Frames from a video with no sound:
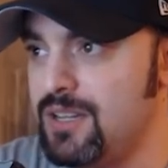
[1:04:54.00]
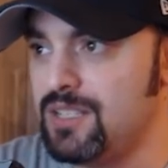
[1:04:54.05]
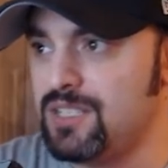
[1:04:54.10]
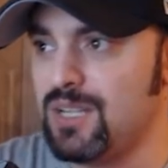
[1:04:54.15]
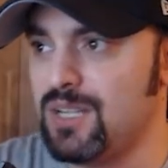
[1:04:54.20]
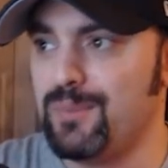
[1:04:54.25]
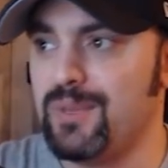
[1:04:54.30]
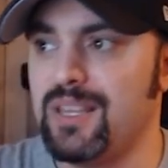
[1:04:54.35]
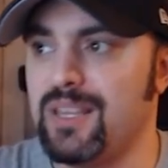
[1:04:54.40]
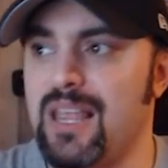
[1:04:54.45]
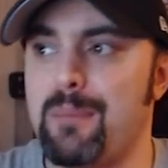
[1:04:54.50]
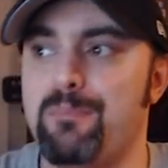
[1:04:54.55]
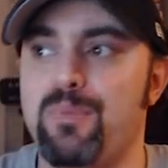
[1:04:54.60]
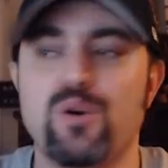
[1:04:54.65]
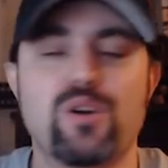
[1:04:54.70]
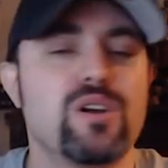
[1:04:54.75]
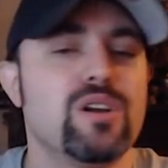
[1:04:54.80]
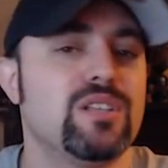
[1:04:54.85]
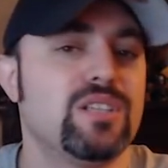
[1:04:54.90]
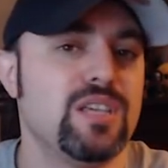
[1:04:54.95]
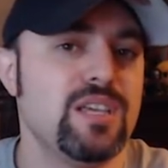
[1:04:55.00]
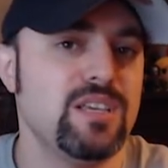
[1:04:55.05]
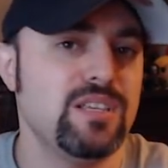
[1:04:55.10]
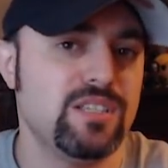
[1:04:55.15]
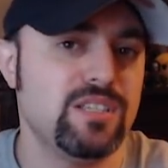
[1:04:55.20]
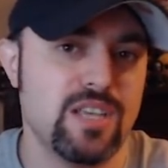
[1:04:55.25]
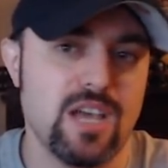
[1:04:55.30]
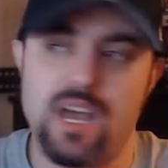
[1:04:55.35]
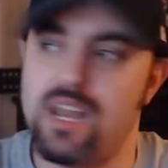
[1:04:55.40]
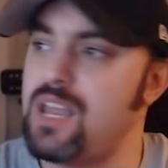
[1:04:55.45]
is something that Booker T
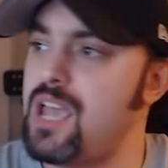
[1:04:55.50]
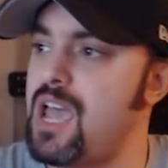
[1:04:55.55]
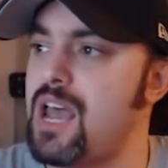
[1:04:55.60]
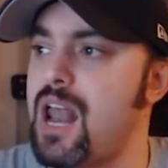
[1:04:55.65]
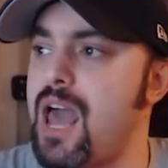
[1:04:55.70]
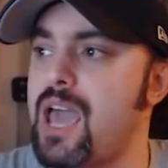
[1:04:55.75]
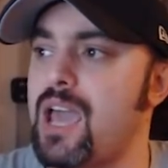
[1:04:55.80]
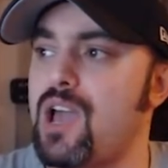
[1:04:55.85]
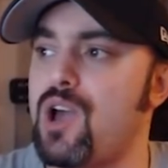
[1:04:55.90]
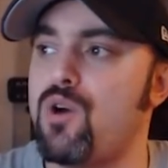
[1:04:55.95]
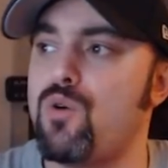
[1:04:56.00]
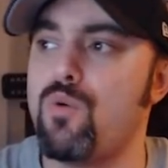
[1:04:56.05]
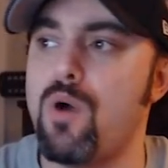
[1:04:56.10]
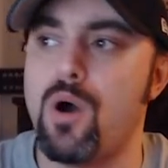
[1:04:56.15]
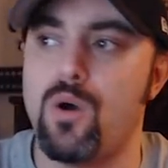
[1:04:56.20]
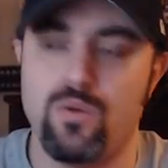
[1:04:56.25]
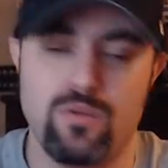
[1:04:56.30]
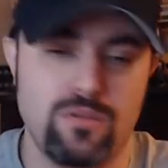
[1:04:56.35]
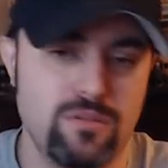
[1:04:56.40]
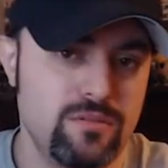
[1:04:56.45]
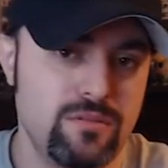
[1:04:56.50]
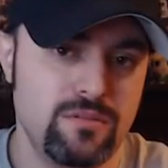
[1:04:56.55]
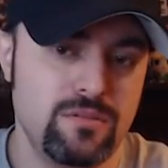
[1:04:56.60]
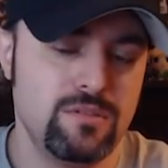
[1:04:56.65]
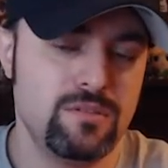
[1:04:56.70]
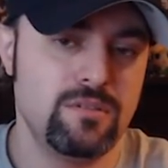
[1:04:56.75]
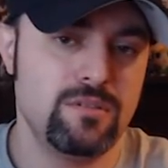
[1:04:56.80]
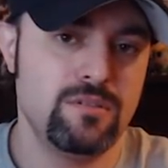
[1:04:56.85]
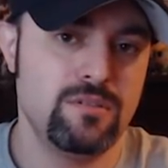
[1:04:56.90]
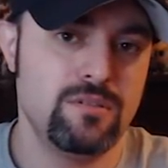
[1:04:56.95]
said, and I quote
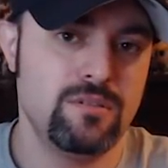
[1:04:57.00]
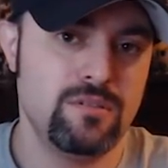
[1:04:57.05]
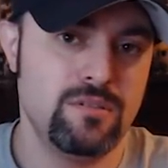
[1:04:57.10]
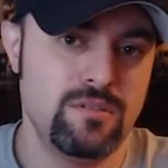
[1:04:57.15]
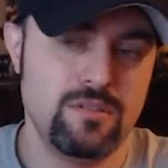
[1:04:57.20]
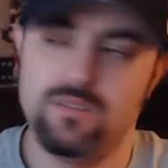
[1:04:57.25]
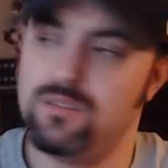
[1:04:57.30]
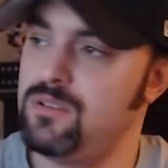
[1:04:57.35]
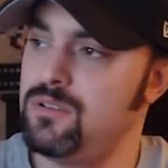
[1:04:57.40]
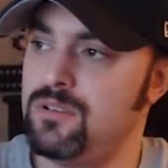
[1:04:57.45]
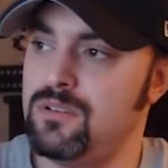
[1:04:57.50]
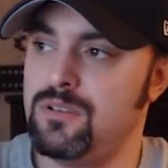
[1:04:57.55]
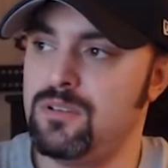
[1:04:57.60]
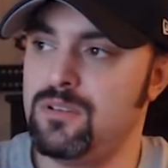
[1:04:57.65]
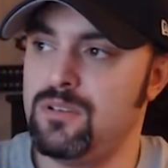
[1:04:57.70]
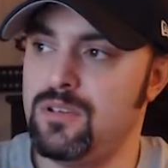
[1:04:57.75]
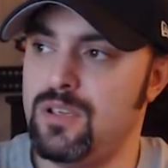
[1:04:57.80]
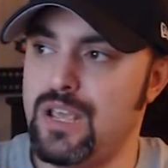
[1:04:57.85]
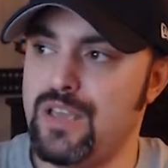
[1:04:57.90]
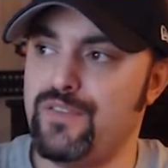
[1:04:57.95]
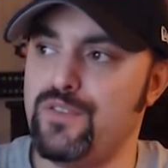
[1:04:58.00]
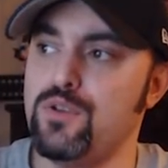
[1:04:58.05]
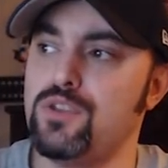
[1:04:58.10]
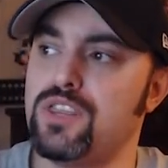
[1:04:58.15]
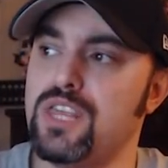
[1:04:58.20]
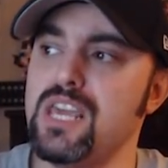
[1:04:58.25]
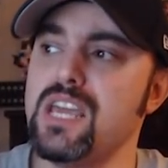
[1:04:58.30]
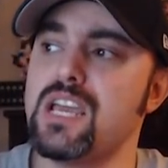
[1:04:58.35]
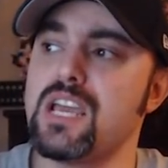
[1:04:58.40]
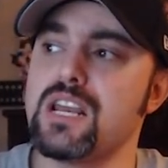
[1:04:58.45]
If you
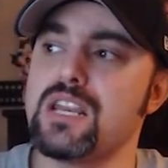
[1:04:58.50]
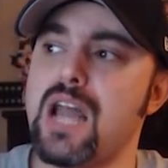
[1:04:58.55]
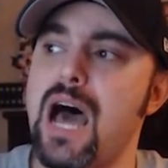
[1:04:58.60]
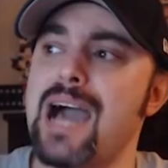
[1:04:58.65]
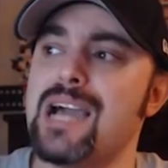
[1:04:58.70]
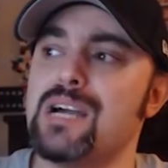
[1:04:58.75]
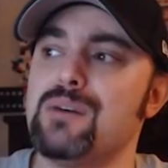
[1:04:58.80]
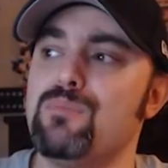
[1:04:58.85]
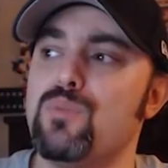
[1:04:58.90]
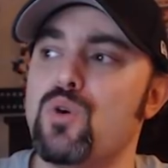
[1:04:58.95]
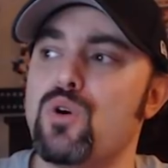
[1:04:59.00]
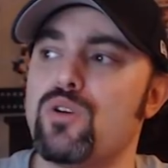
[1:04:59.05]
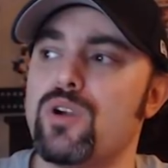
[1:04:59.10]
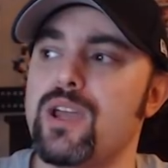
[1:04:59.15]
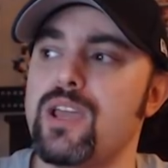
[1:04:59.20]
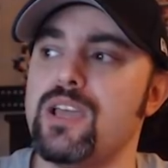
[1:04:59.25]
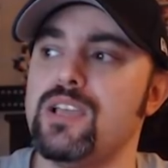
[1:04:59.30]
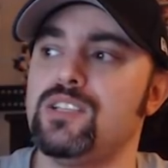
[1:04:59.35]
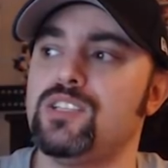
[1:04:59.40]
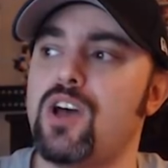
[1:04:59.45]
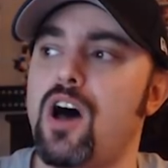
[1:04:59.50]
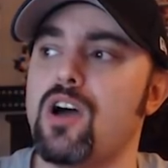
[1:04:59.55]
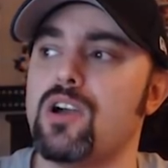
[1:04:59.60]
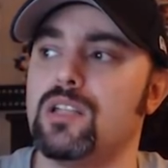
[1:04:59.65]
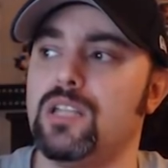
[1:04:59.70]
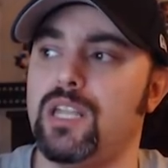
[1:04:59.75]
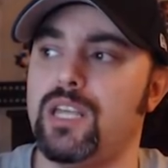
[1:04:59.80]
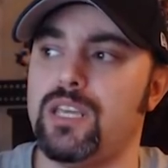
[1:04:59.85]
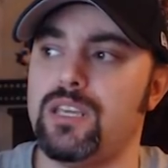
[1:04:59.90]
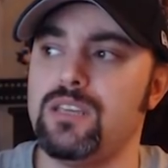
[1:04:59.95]
think Nakamura is
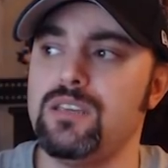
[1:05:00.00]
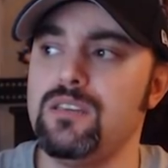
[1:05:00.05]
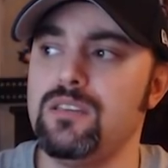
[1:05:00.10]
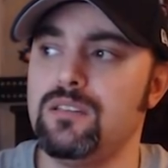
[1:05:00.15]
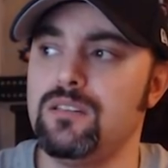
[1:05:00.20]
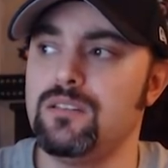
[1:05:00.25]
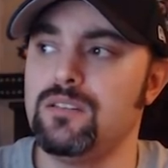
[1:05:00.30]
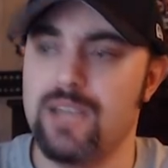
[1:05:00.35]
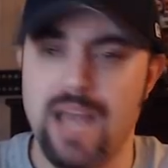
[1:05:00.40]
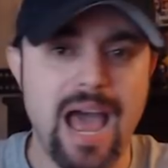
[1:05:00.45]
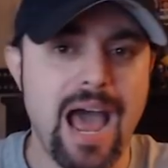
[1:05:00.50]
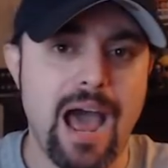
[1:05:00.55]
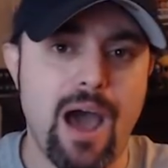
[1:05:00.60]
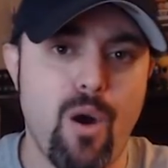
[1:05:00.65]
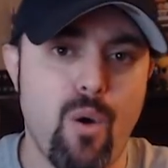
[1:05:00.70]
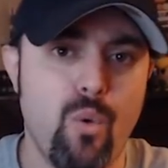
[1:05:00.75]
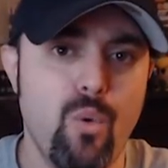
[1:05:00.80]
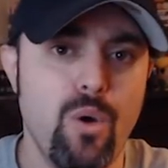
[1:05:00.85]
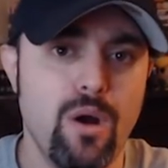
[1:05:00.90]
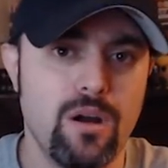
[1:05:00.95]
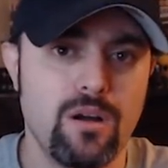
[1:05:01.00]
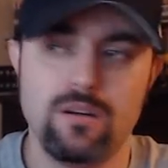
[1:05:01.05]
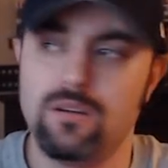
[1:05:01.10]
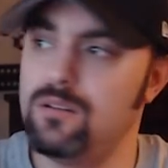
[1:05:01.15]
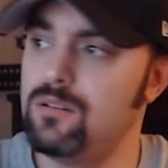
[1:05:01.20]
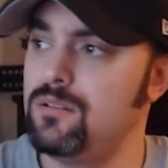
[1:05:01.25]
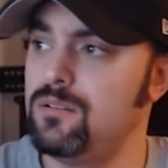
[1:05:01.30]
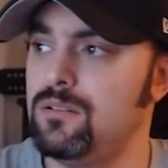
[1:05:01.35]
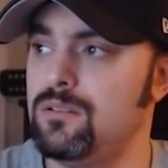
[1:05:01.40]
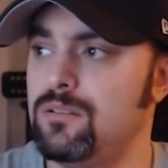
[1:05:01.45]
ugly now,
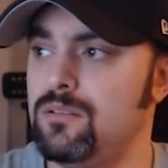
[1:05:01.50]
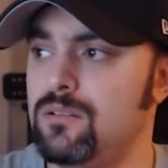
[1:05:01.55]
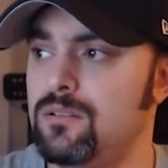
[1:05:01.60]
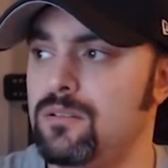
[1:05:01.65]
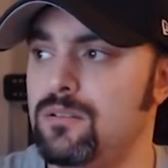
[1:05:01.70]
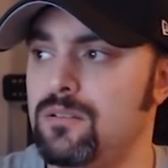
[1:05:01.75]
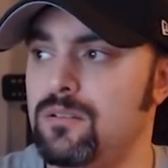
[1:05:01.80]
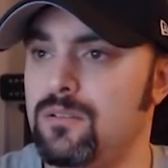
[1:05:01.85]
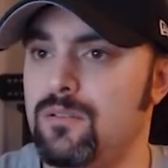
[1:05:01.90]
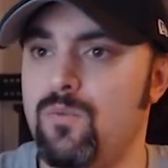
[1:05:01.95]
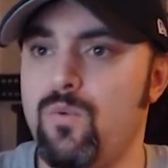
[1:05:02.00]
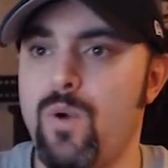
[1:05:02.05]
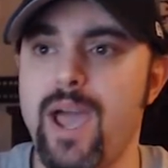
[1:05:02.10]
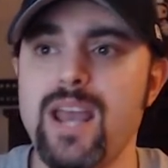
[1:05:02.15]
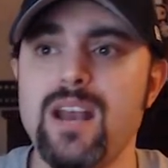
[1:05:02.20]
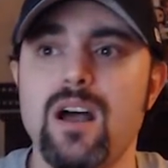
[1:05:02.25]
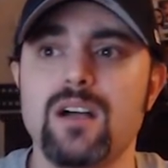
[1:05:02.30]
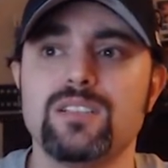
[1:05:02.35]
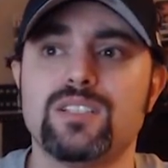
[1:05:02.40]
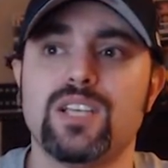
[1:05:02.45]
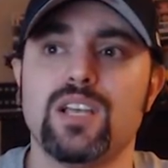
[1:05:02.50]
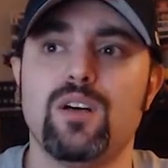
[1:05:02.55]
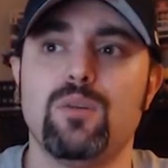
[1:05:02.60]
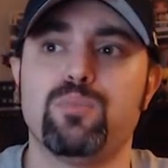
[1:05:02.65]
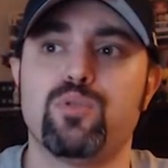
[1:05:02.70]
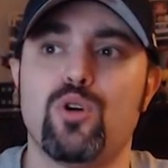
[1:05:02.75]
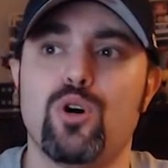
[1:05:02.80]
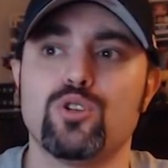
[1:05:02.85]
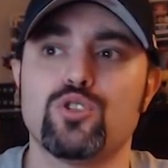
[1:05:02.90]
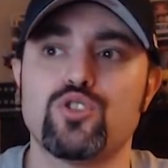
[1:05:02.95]
wait until
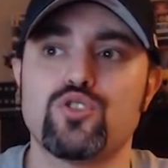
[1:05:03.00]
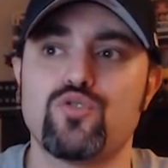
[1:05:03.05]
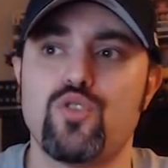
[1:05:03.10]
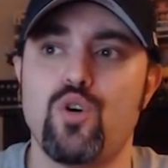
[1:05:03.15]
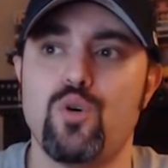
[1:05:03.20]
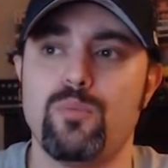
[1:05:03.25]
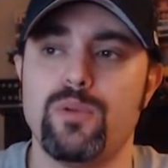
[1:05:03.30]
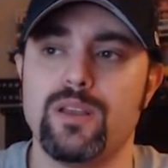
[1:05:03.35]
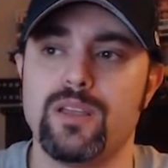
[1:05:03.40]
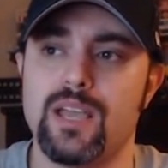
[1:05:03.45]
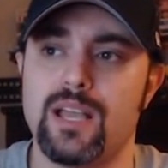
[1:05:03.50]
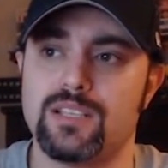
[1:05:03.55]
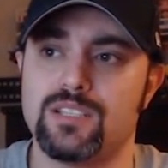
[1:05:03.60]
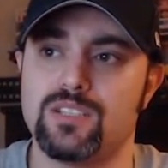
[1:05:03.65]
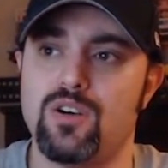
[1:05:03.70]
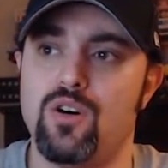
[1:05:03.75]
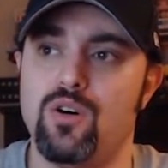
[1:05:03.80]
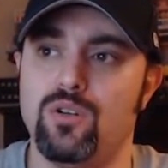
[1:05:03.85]
Braun Strowman gets a